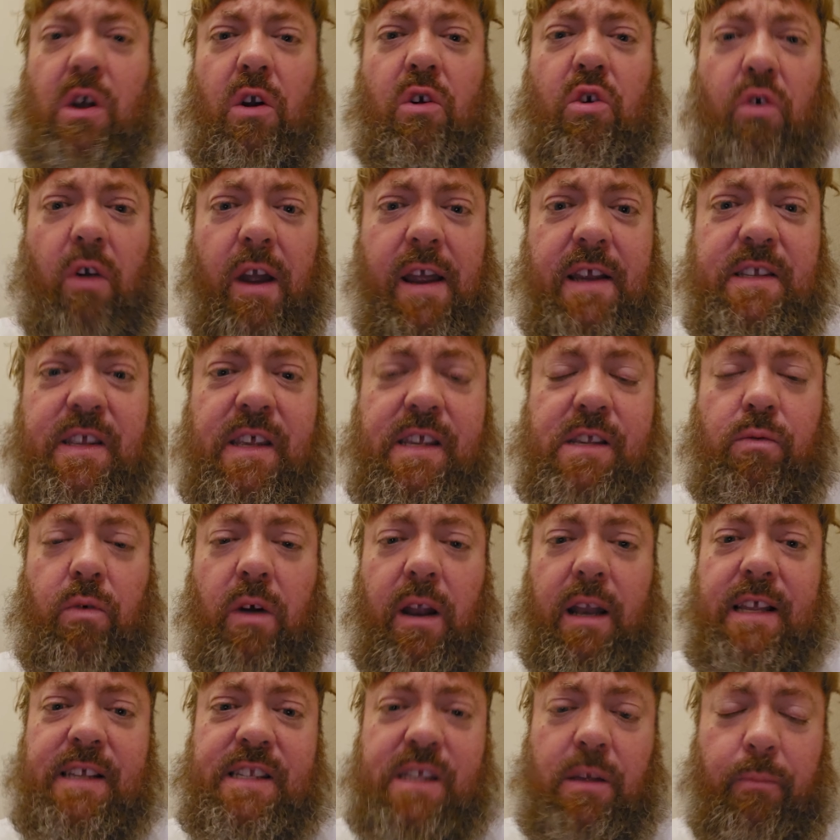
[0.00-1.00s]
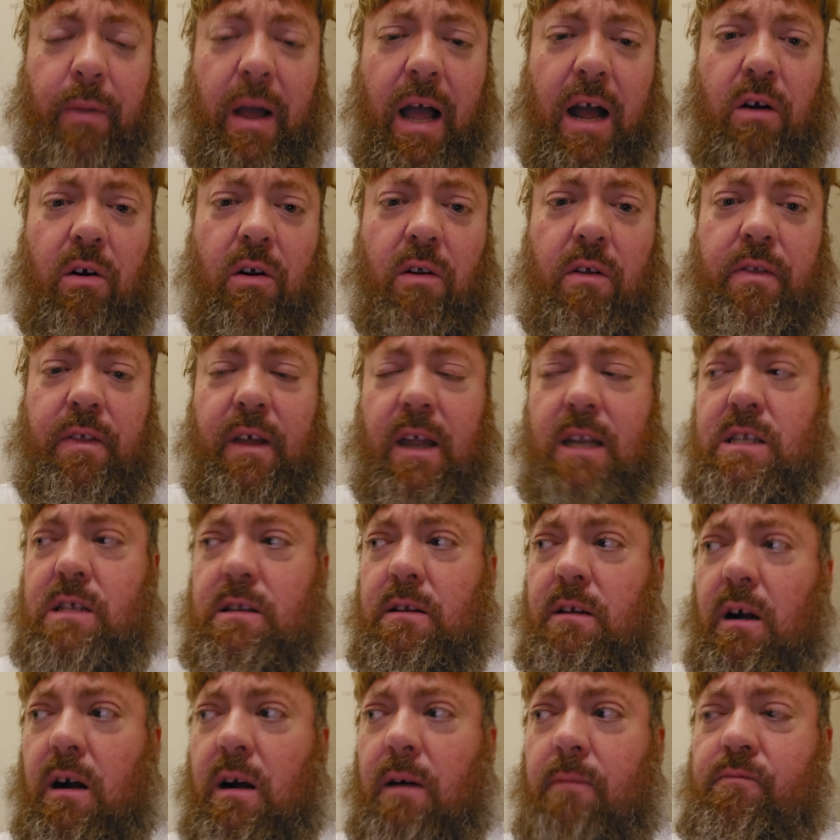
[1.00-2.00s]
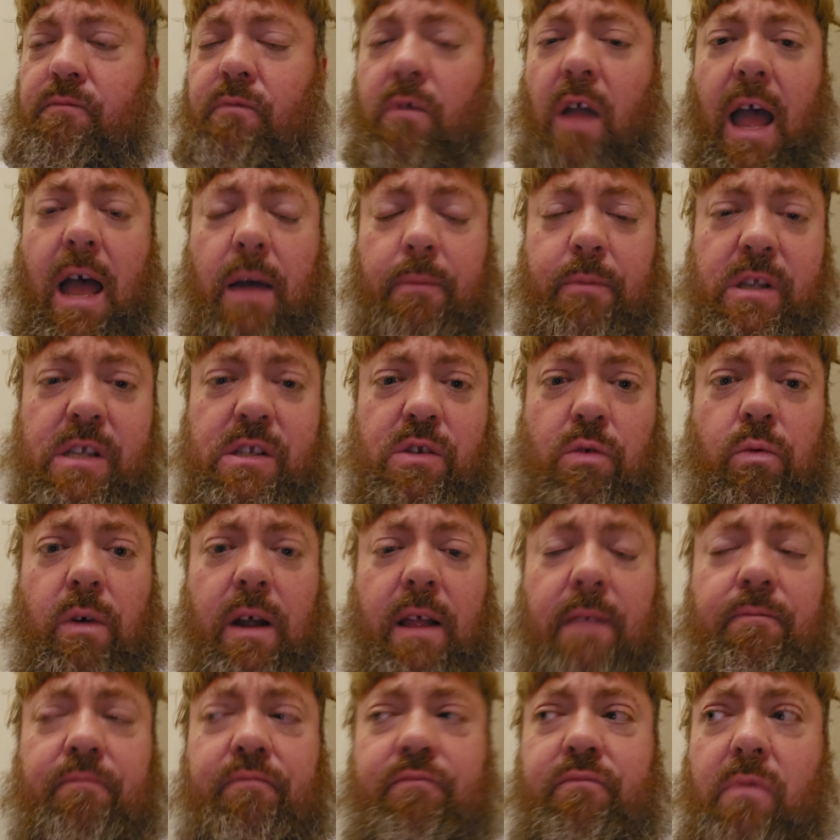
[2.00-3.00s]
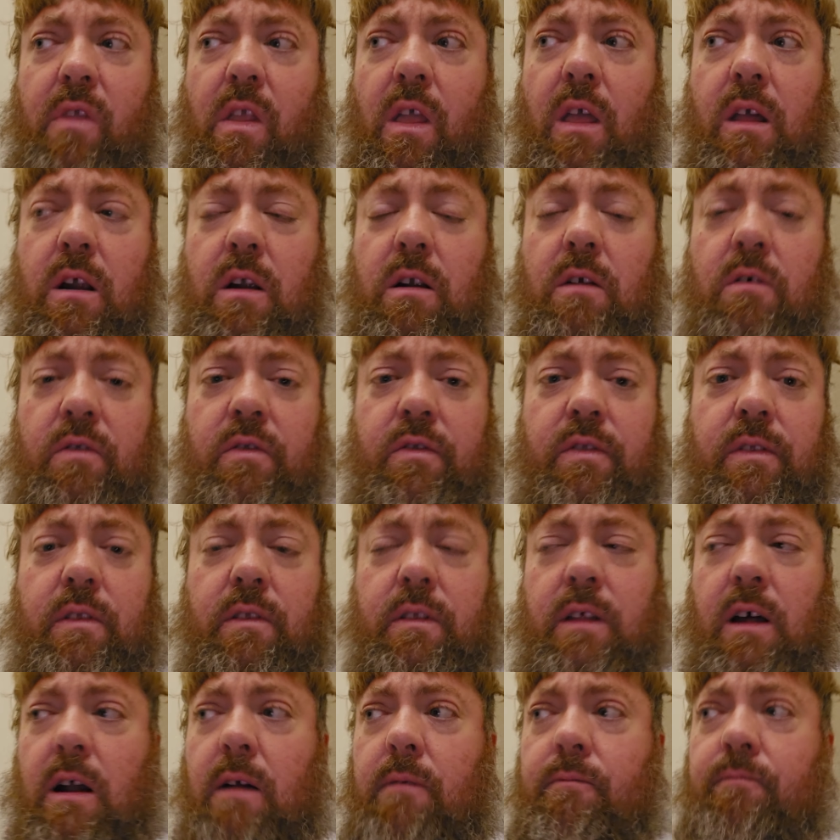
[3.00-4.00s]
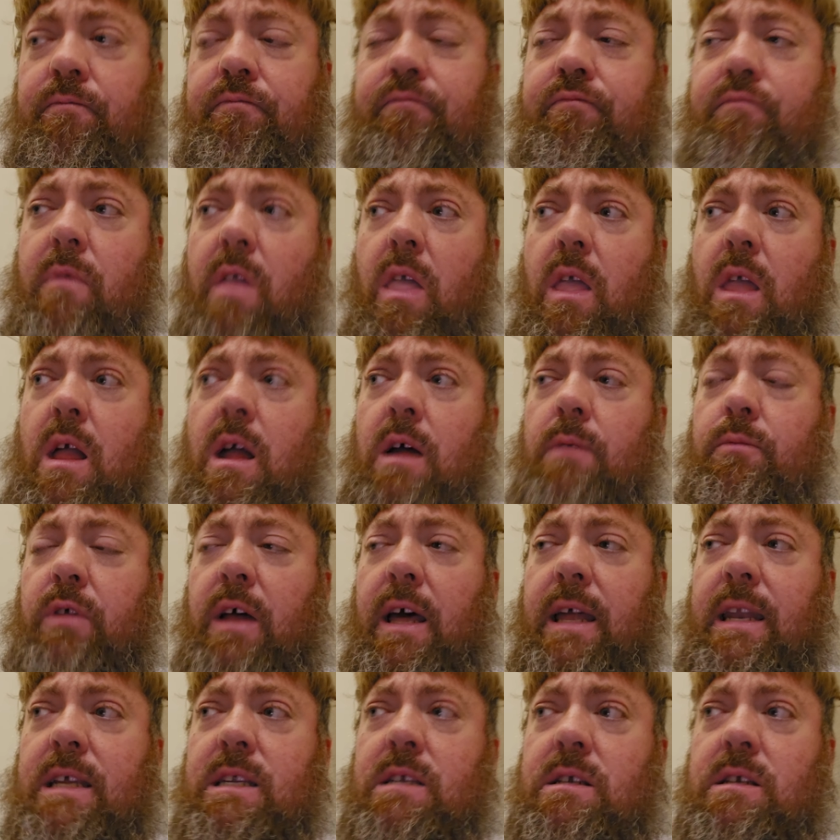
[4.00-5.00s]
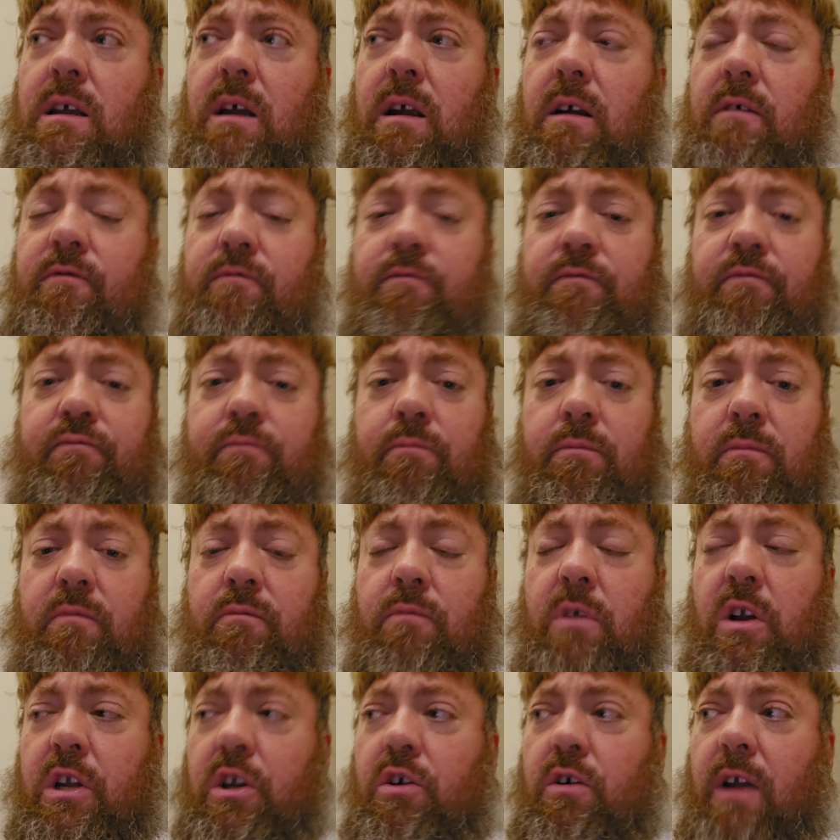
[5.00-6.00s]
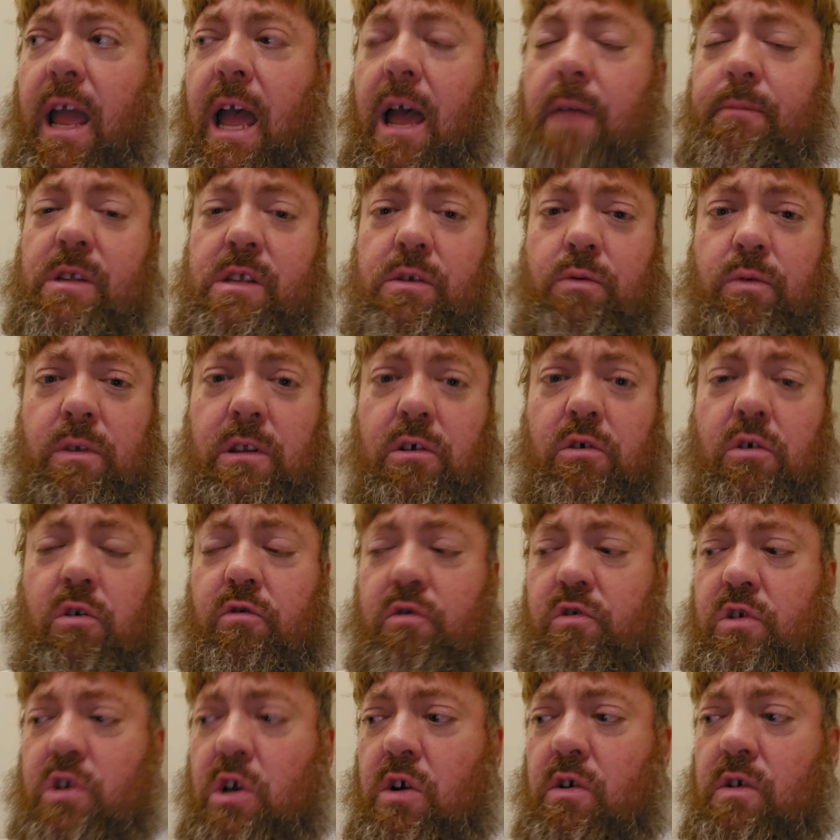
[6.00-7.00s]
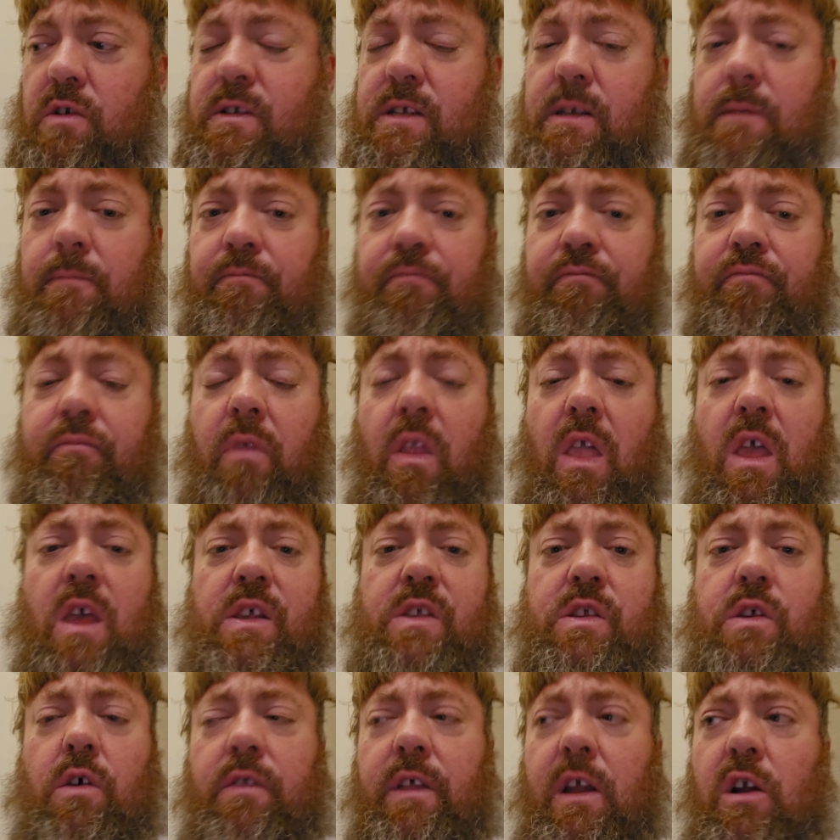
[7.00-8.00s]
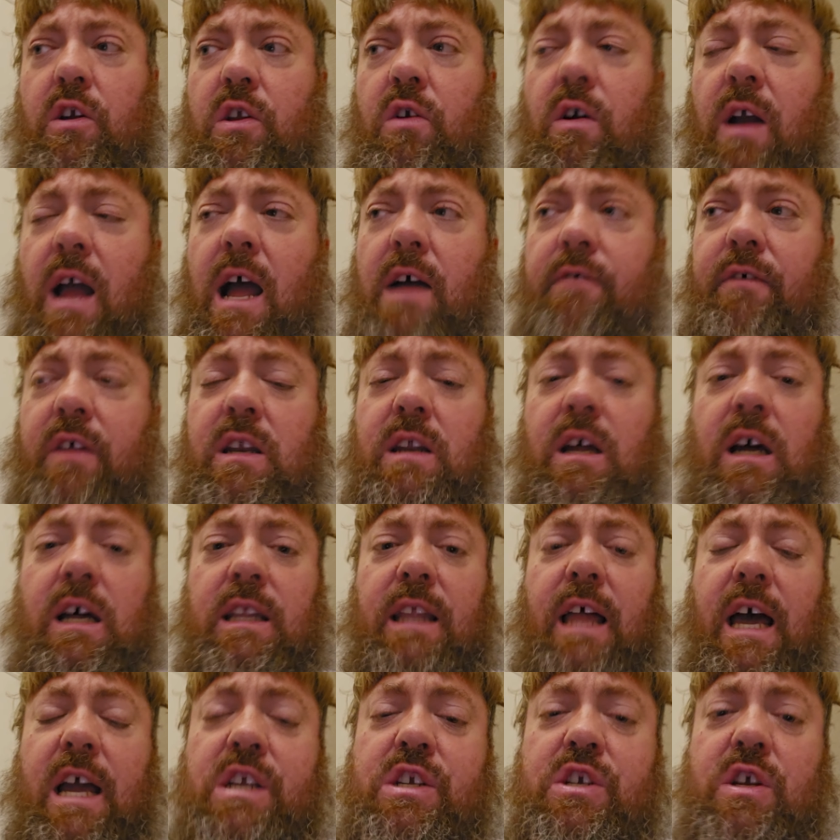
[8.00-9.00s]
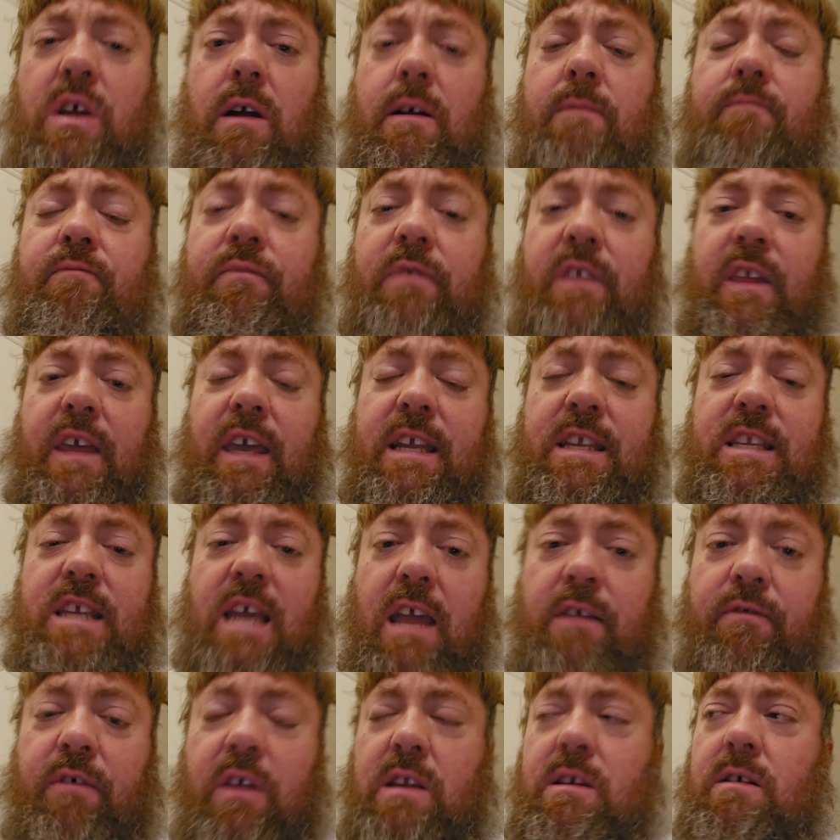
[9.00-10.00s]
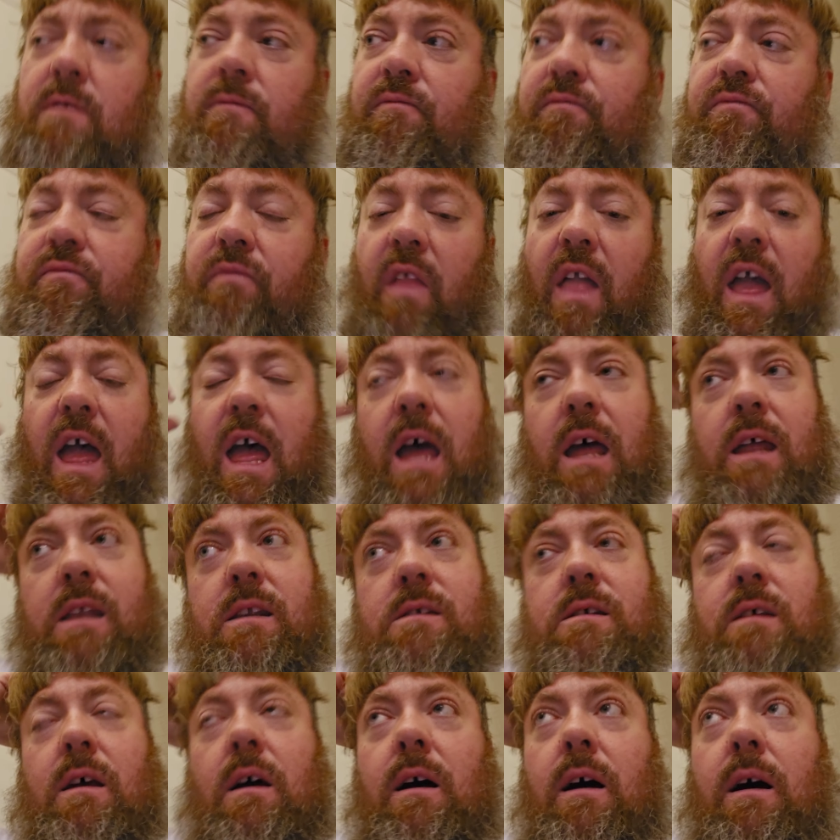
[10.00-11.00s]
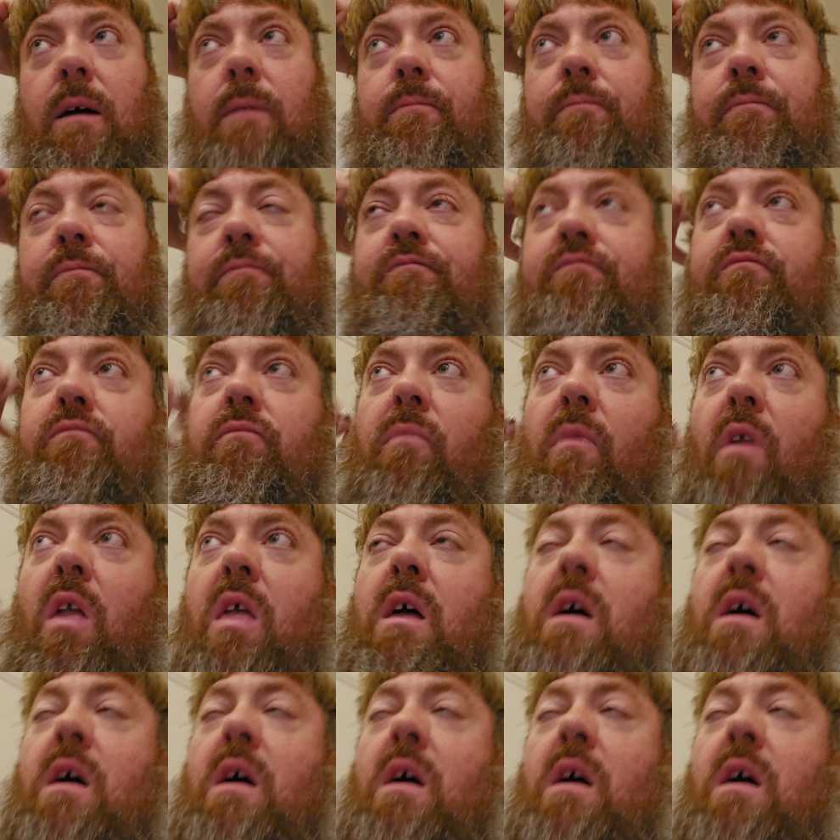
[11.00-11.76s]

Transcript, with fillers: so grace is what is the power that um, happens when the planet uh, Mercury happens when Lord returns. So there you have it. Elijah, King David, and um,